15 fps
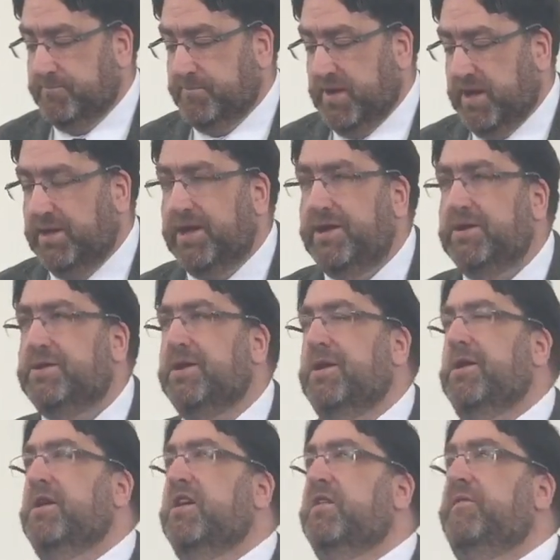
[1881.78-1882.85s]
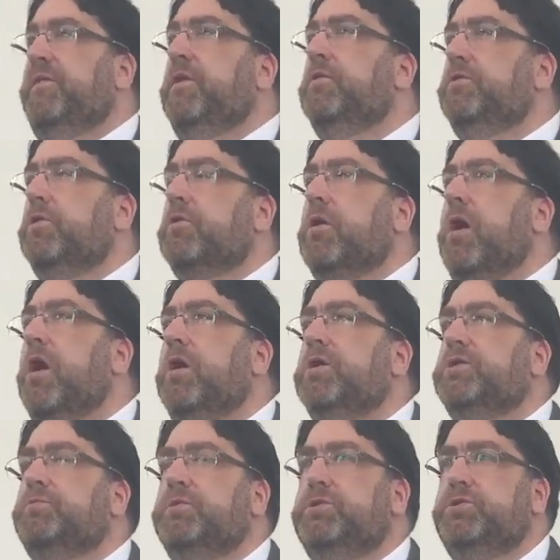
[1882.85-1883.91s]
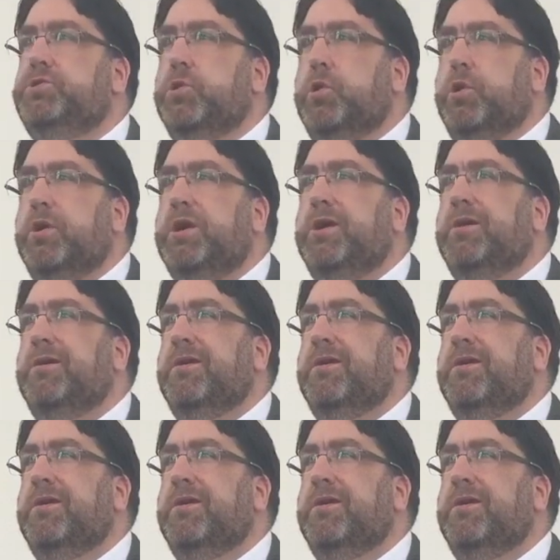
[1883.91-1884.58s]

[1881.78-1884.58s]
and let it fill your hearts with joy